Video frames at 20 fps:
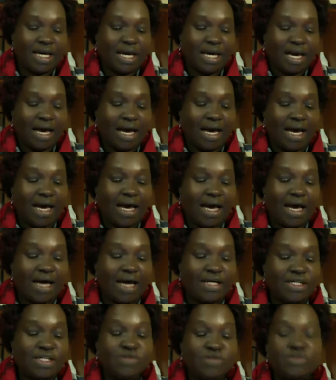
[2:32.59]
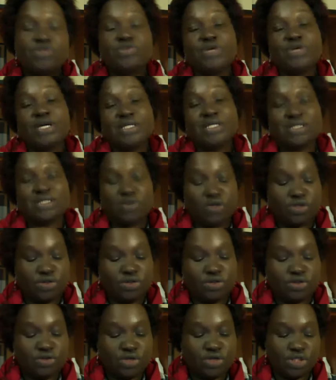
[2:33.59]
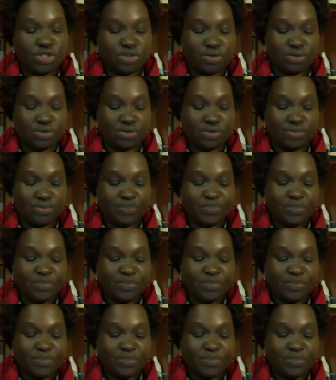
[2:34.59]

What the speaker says: nutrients or nutrition.